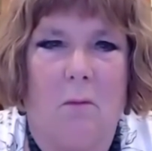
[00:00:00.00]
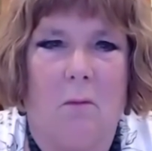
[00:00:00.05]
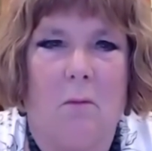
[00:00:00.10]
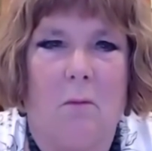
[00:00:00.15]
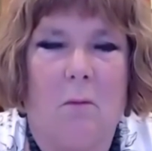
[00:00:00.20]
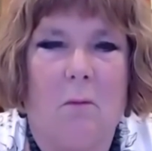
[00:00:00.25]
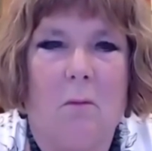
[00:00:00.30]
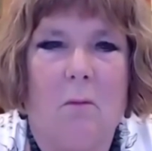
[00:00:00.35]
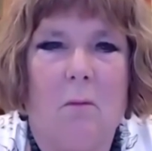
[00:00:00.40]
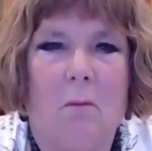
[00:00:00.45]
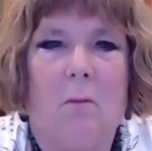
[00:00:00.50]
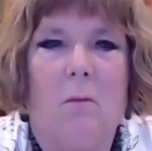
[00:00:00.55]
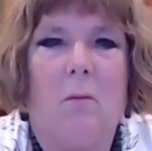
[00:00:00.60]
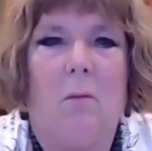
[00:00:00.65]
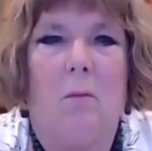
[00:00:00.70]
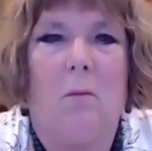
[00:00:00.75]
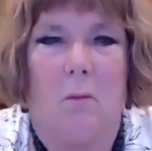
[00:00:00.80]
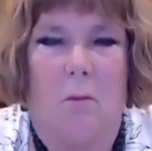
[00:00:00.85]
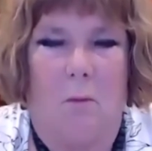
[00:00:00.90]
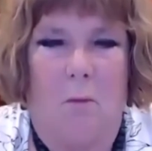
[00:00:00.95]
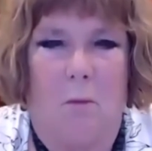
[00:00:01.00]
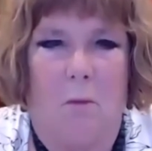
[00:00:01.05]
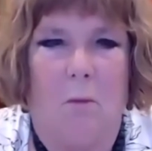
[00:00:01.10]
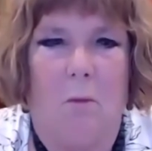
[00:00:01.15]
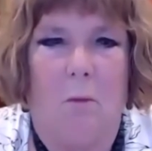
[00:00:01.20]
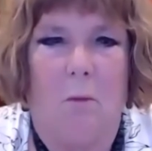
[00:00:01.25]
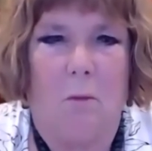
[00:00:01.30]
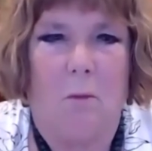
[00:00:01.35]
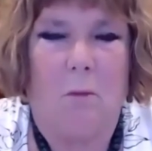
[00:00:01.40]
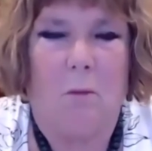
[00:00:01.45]

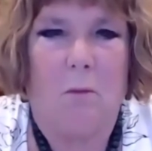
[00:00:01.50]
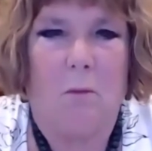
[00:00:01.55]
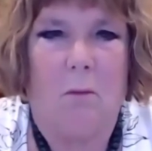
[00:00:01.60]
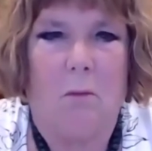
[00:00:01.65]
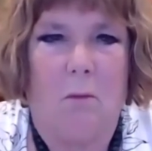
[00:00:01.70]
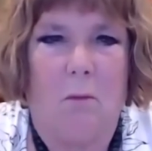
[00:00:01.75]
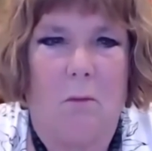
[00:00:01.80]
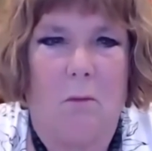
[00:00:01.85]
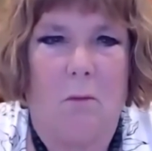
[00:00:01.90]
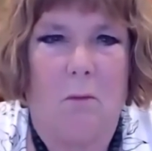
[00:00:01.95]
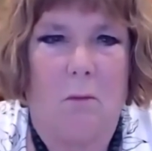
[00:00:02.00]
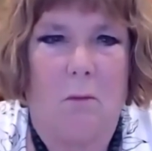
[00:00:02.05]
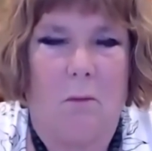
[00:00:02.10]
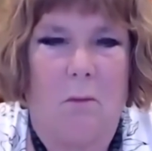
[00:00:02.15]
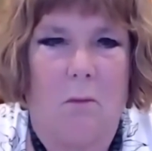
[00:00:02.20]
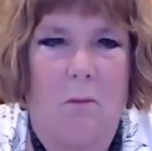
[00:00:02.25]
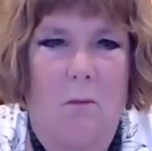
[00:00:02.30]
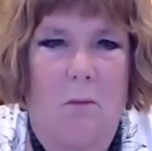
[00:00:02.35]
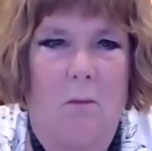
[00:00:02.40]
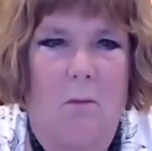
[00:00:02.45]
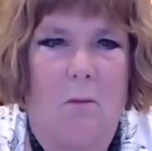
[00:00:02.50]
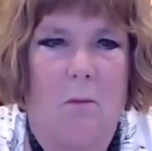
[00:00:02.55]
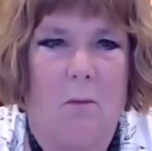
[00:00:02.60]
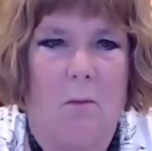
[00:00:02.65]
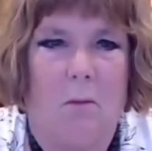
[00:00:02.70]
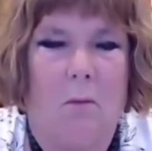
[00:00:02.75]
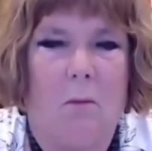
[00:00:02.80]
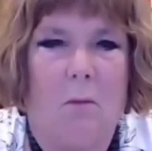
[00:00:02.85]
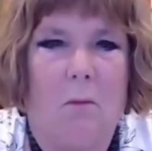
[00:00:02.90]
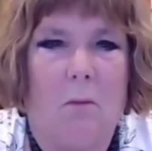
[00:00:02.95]

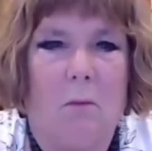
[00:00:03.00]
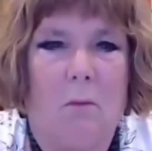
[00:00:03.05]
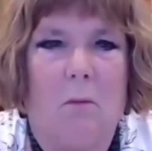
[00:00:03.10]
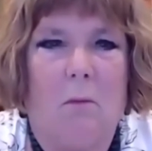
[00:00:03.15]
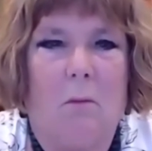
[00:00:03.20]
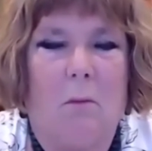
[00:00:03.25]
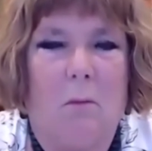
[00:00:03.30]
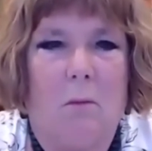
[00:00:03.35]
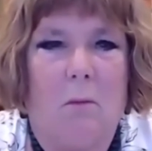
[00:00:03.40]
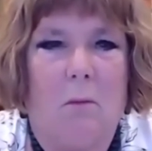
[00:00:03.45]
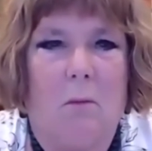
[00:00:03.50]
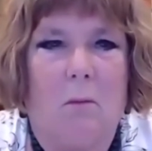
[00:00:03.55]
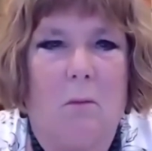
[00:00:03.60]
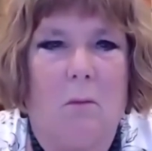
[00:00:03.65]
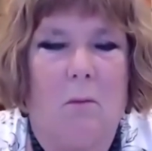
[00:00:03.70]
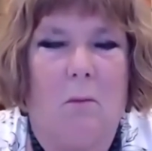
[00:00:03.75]
[no speech]